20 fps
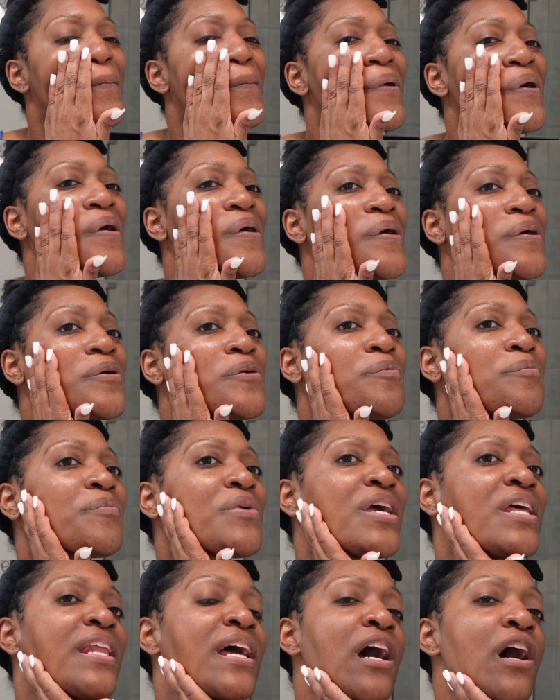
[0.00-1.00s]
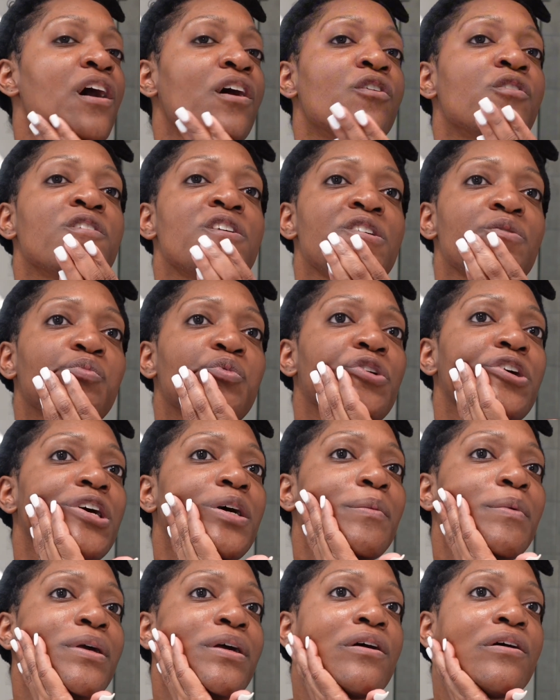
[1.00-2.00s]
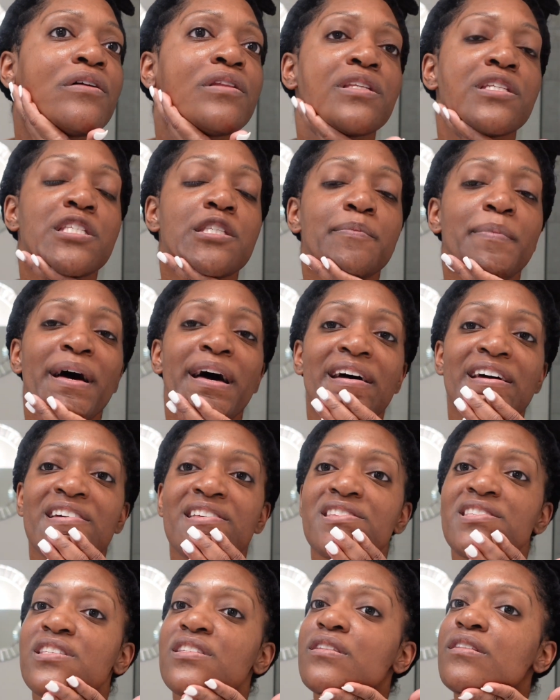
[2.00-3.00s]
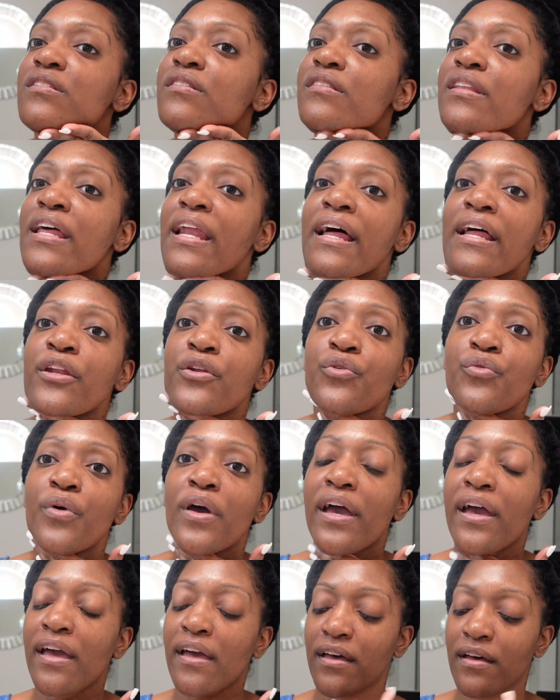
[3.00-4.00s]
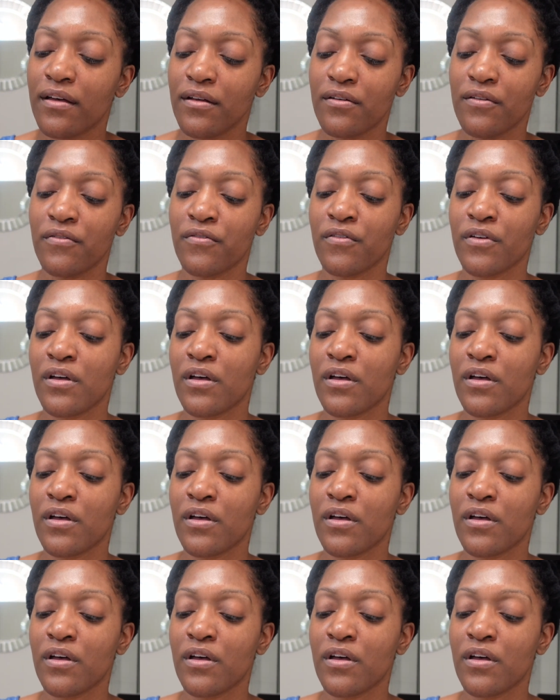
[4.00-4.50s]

And I only rub it on the spots that I do have.